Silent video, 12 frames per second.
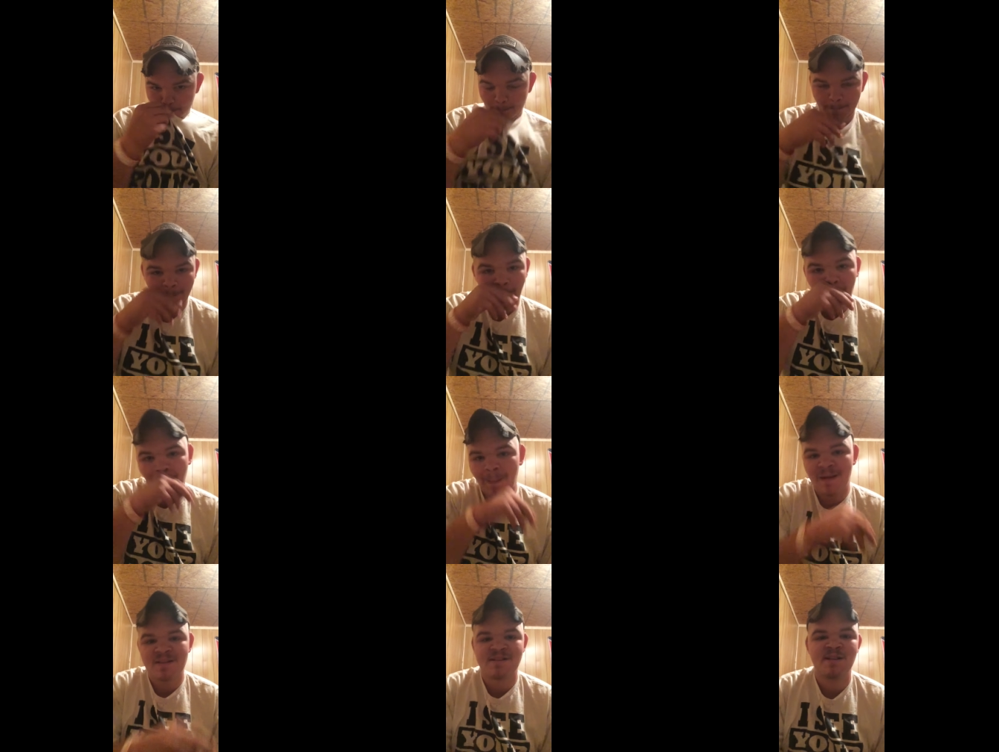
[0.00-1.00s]
But
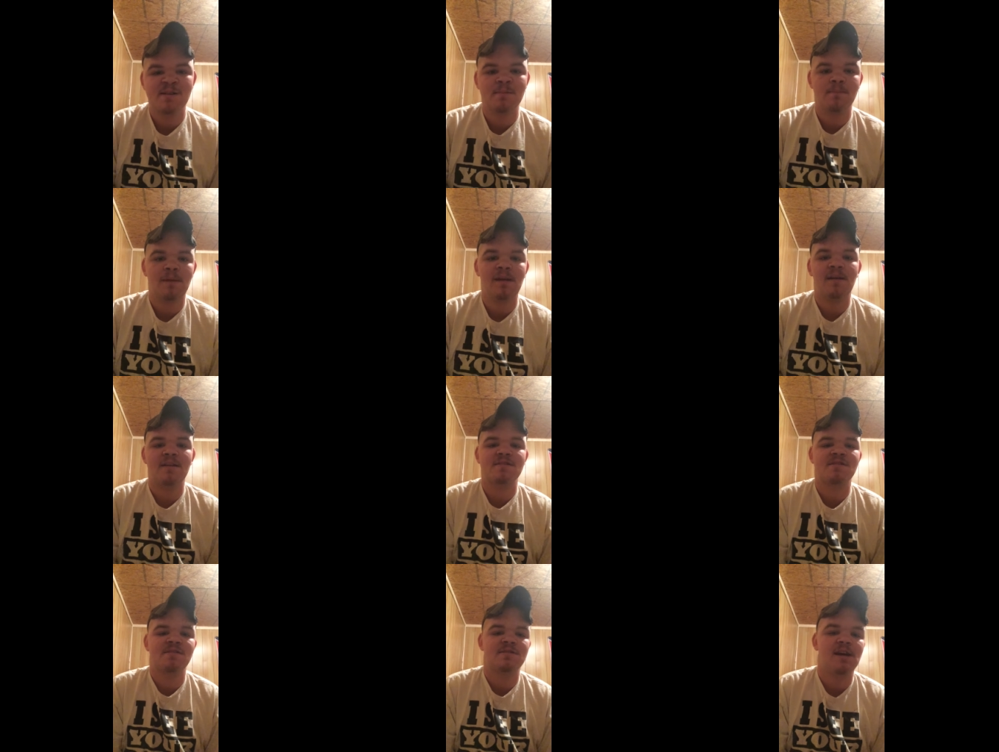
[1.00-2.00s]
Austin me and
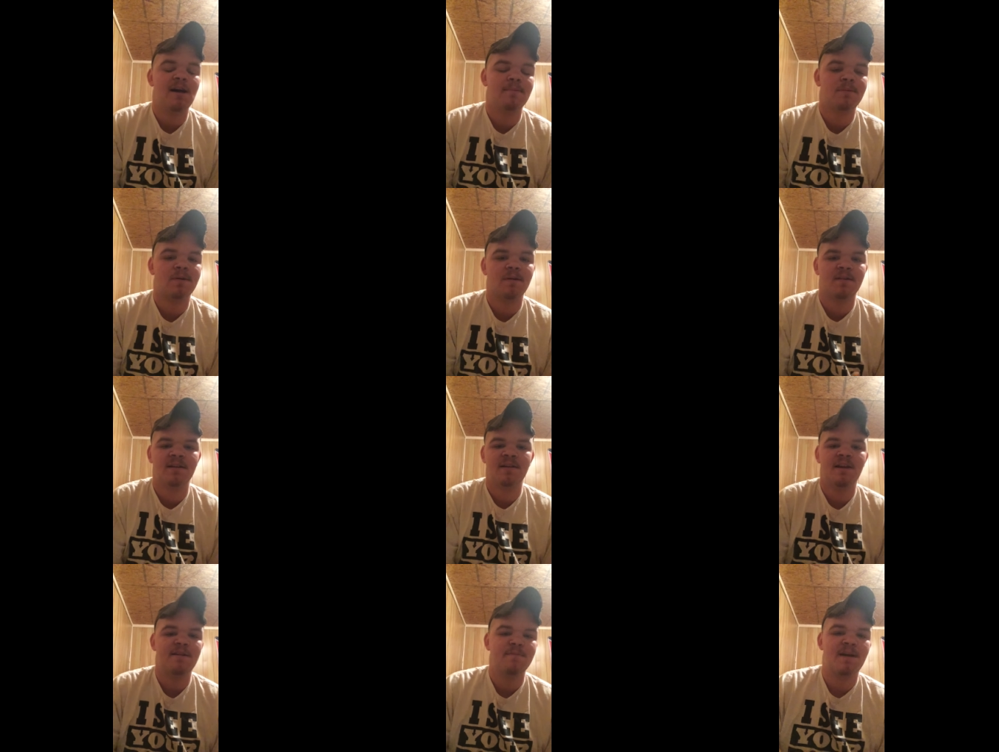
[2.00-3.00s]
Austin talk more
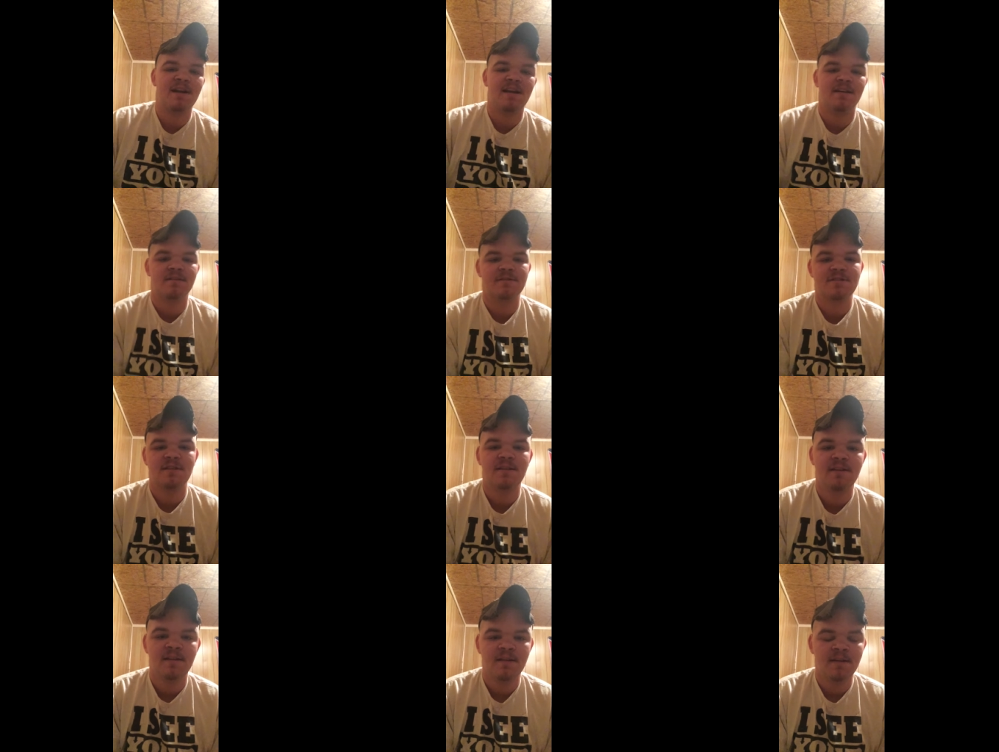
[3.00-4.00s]
than anybody else.
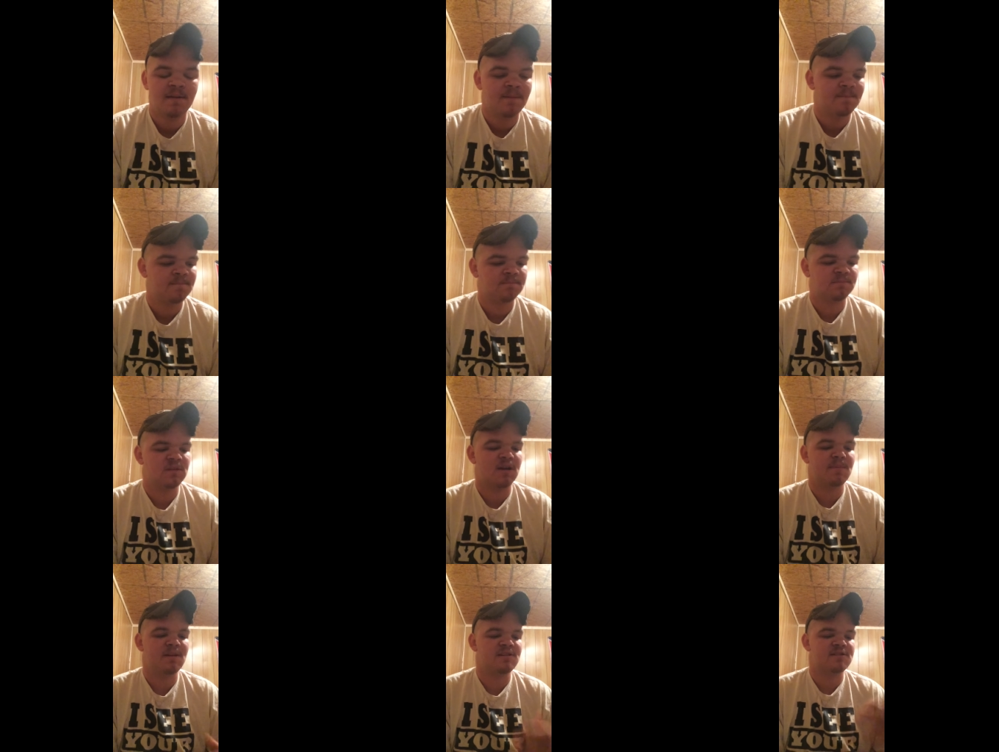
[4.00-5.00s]
You know I
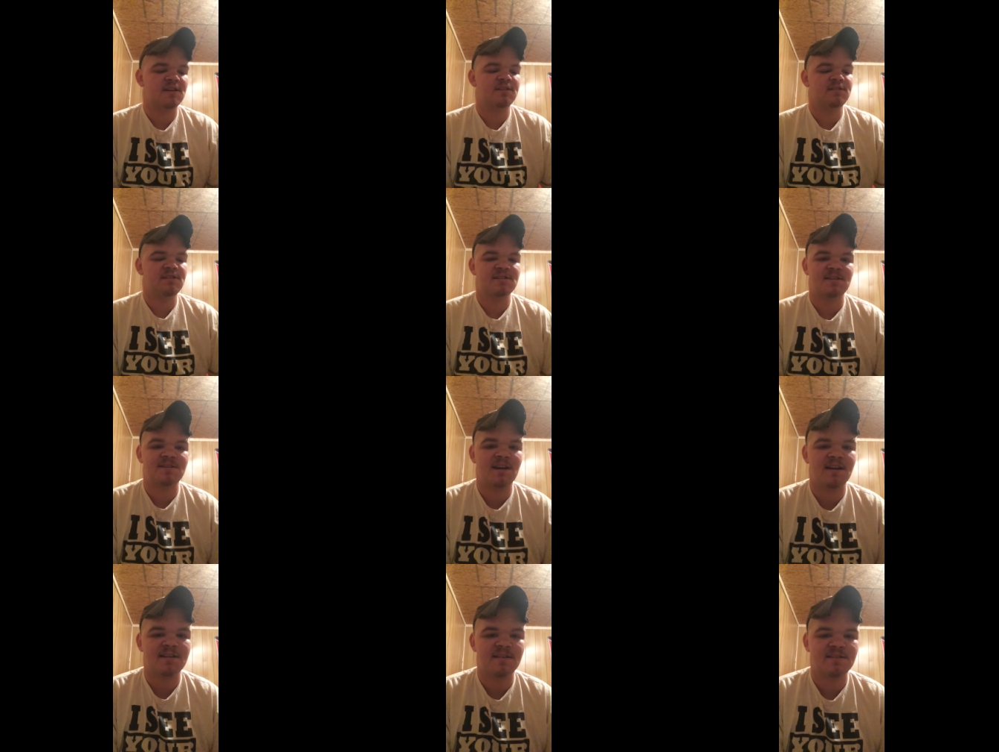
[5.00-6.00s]
mean? John used to
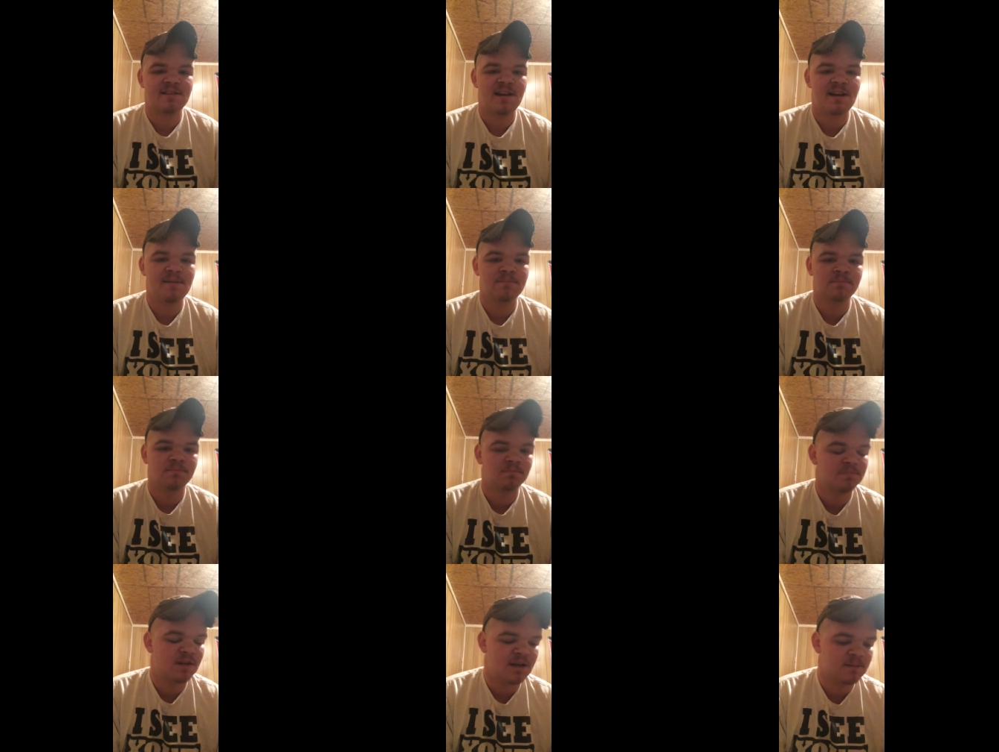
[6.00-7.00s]
talk all the time,
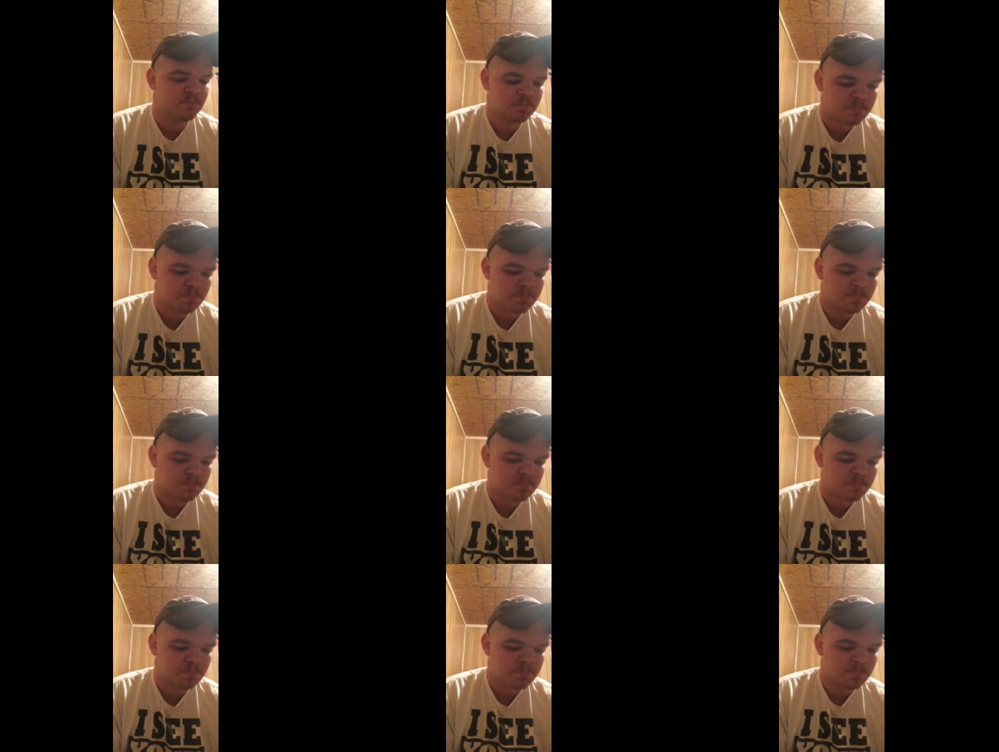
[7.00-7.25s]
but